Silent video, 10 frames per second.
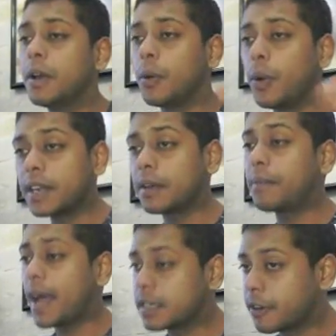Welcome
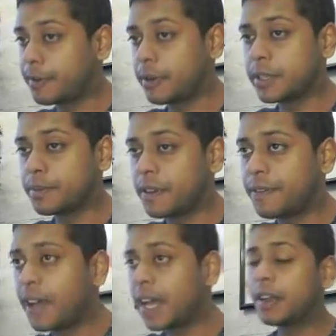back to Crypto
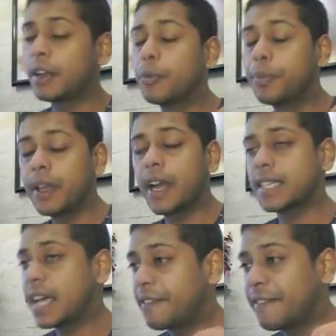Simplified. Hope you
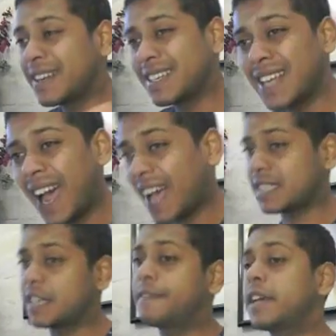guys had a
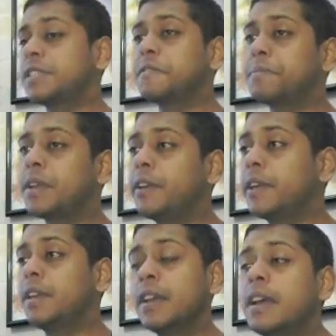fantastic festive
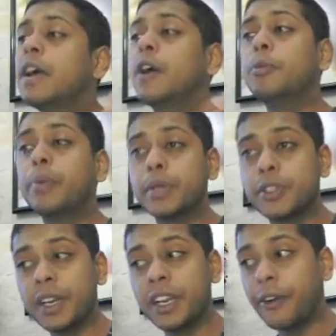period. Hope it
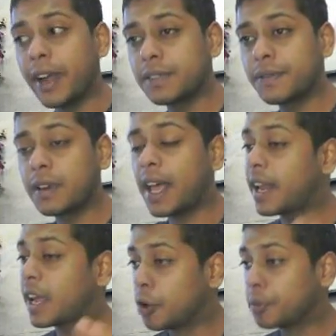was really restful,
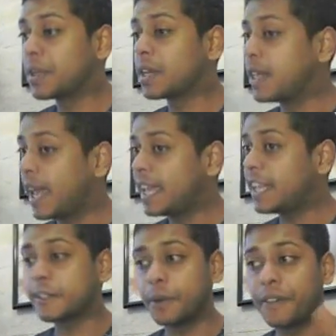and I hope the
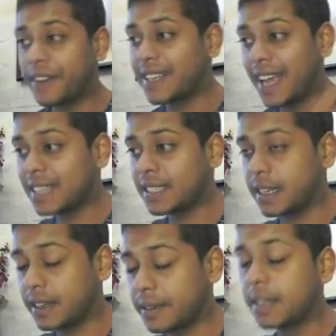gains were
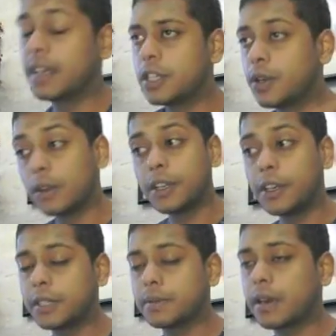fantastic. To all the
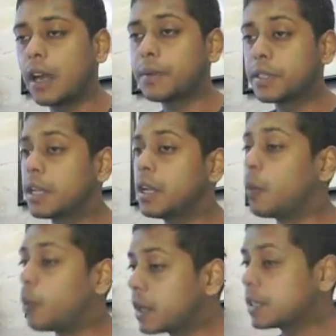new subscribers,
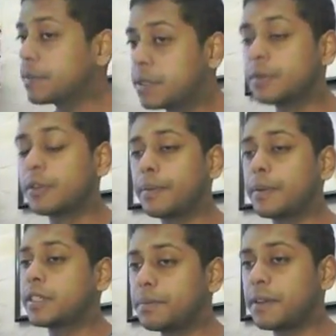welcome to
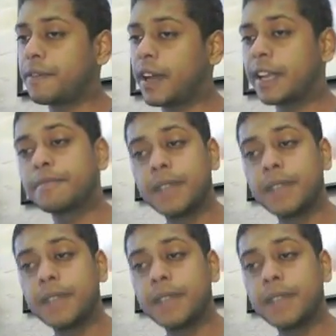Crypto Simplified.